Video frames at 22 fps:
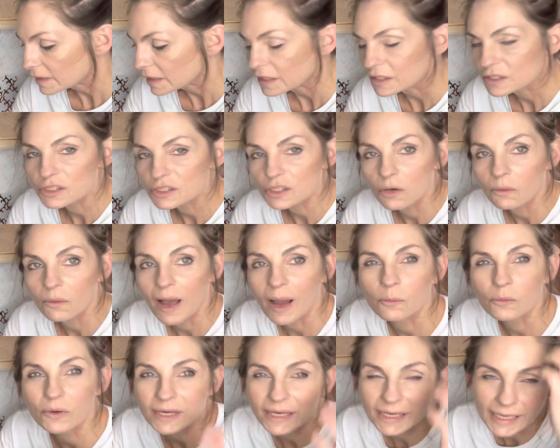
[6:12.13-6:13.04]
So I
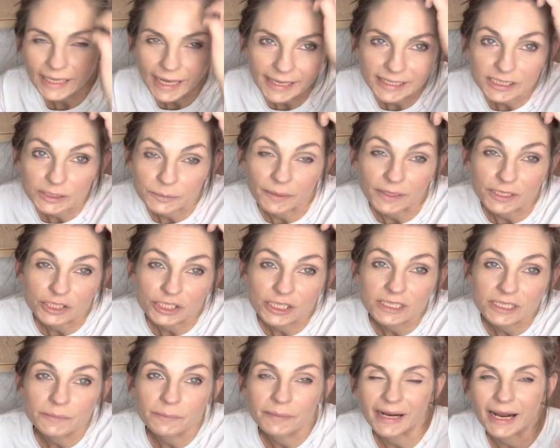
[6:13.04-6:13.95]
really like
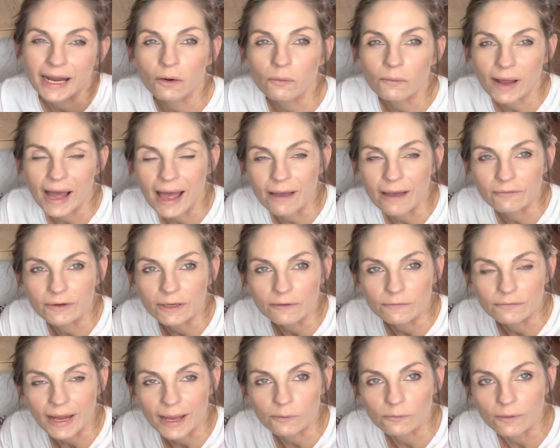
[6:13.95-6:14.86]
sponges, but I don't have any
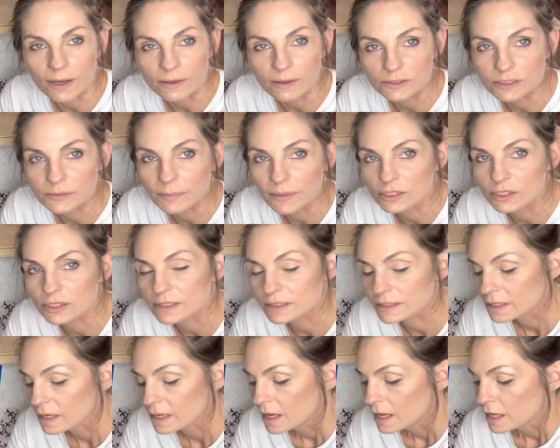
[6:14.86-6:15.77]
flat round
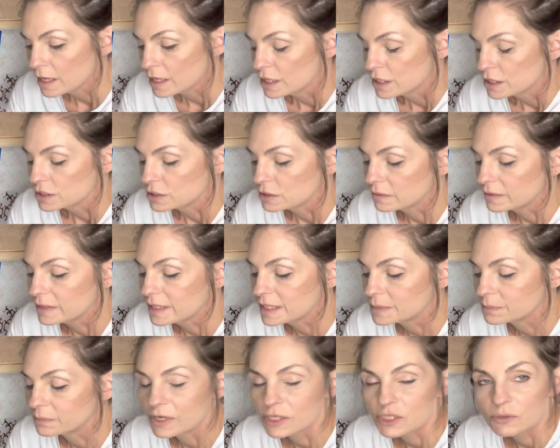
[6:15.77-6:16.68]
sponges. So
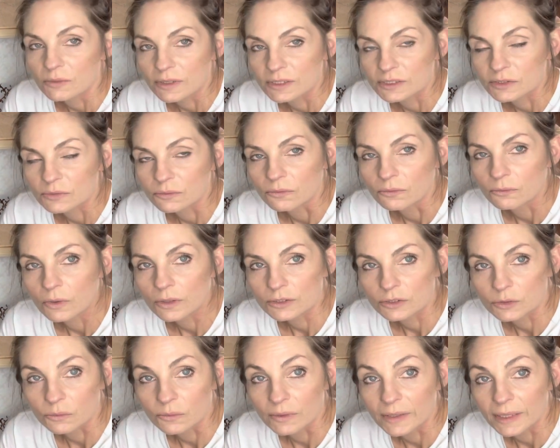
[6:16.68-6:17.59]
this brush
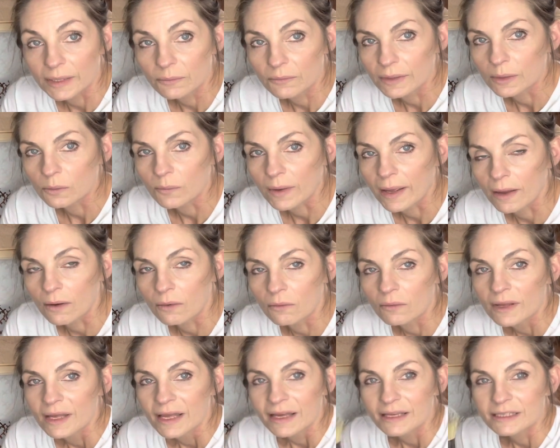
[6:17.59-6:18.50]
works really, really well
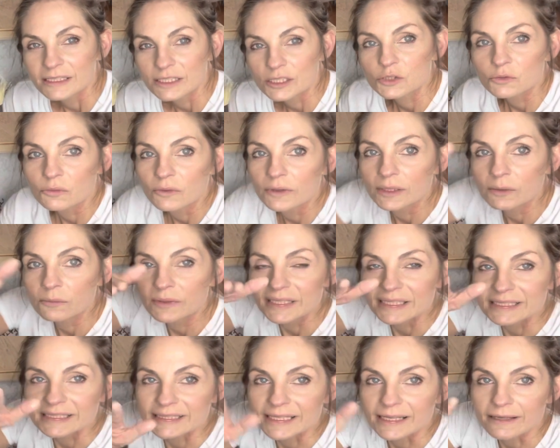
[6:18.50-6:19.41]
because it's really,
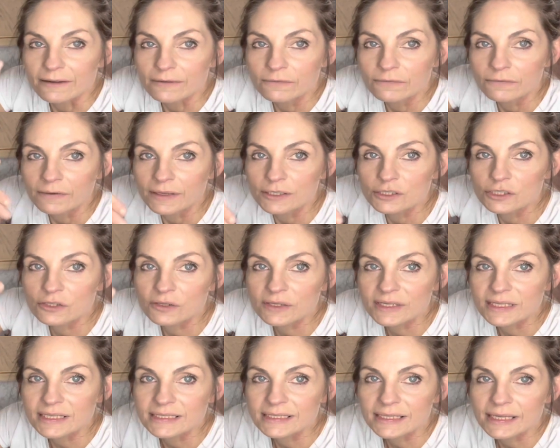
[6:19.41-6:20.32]
really stiff, as you
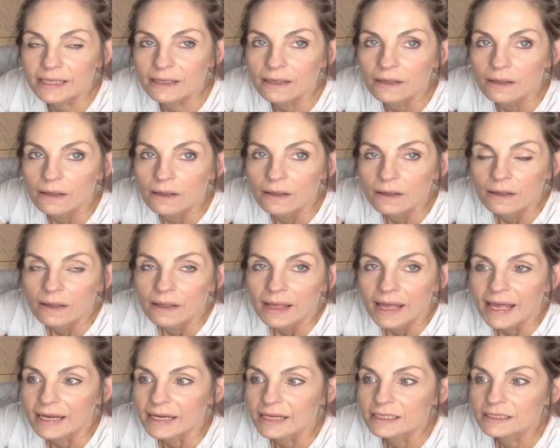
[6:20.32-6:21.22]
can see.
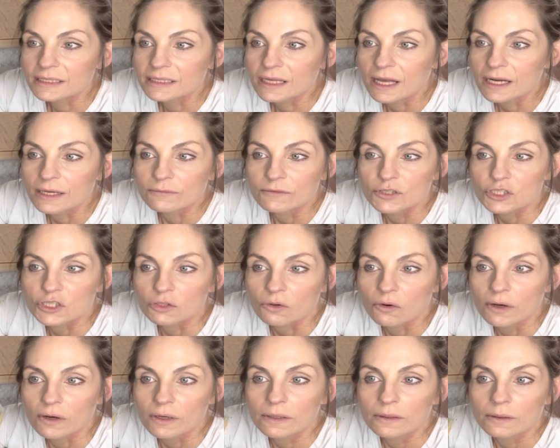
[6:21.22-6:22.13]
And it's kind of a
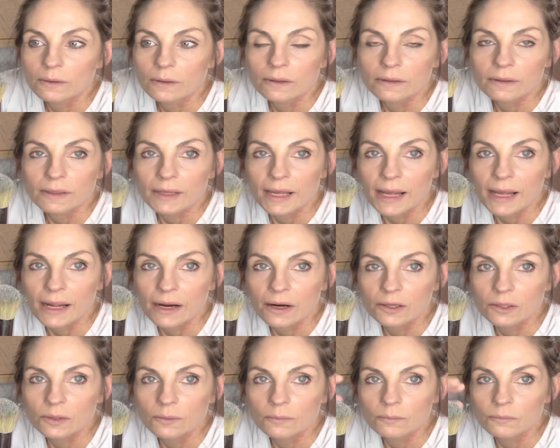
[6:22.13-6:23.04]
short
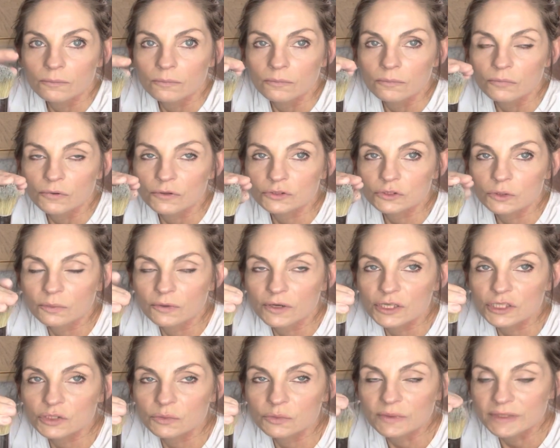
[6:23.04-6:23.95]
haired bristle
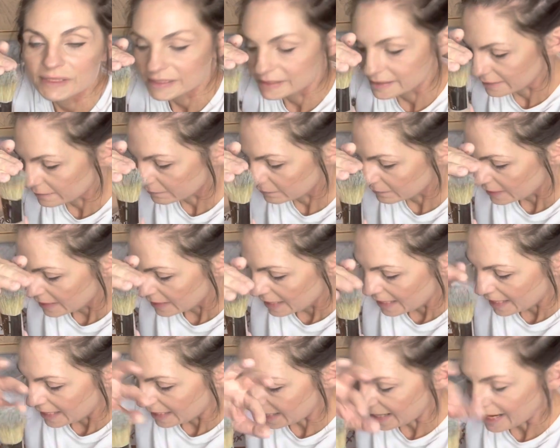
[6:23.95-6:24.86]
brush with stiff,
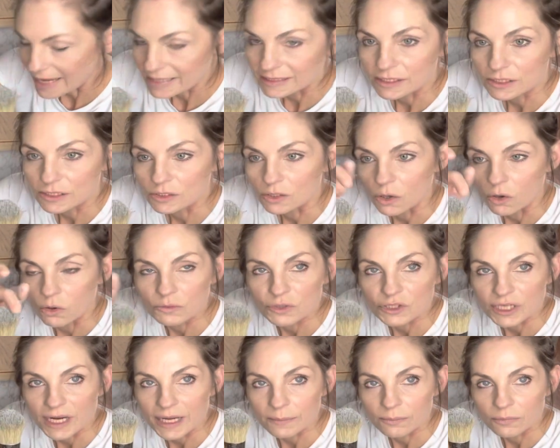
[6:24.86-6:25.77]
and it has a dome
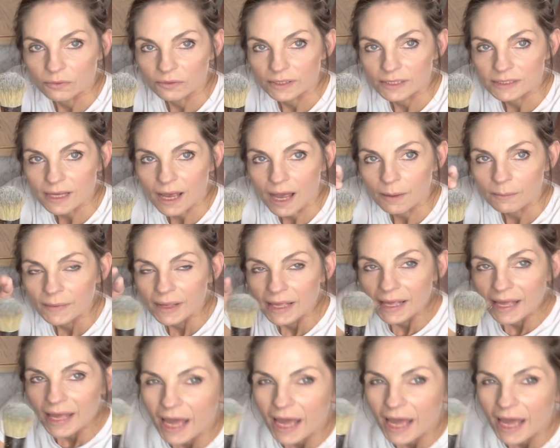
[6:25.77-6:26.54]
shape on the top.